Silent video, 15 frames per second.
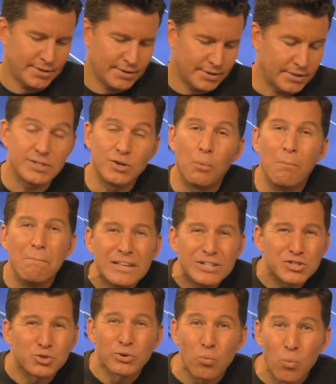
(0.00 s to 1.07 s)
It's no
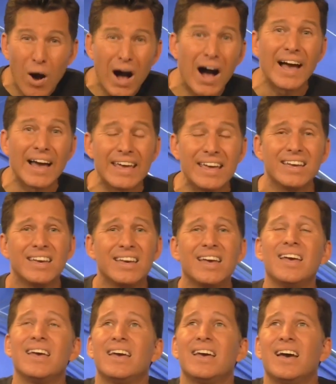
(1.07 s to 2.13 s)
mystery why.
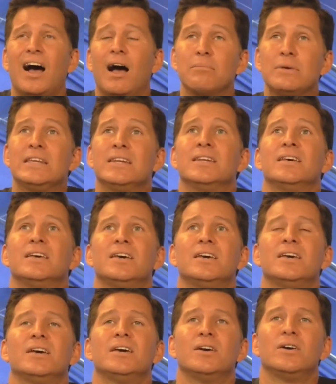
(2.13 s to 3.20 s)
I mean,
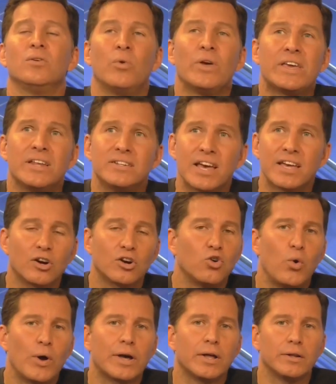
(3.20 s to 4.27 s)
we can take a
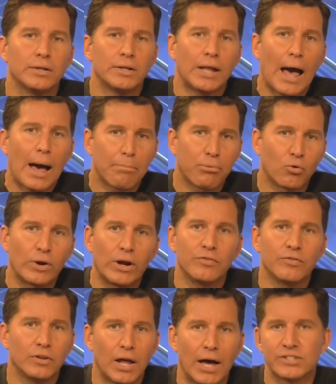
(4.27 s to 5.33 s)
quick lap around
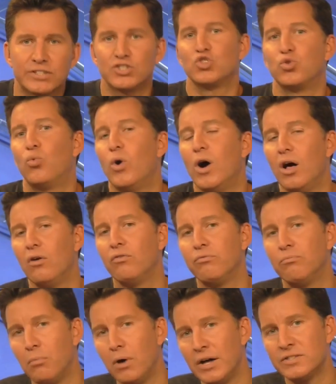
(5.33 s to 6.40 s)
the last 12
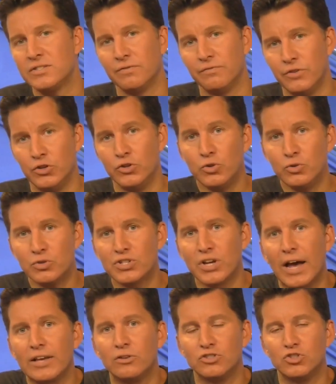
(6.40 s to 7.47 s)
months of the news
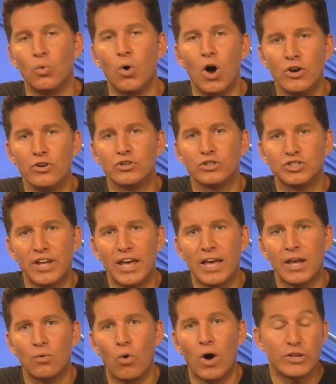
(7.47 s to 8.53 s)
cycle to
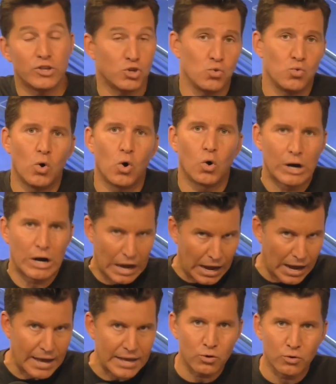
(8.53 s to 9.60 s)
understand why you or
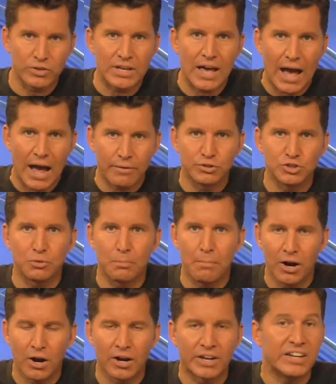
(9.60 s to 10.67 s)
I or the average
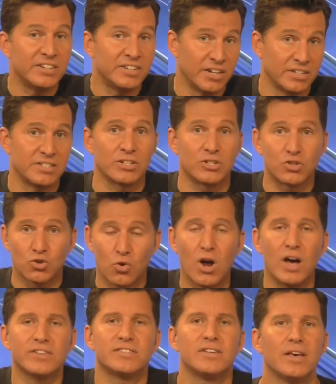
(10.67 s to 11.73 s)
American doesn't
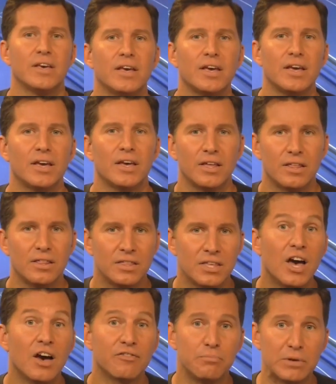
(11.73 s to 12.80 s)
trust the
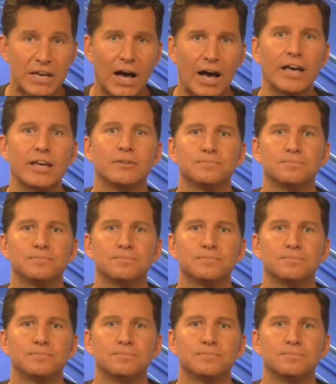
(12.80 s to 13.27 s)
FBI.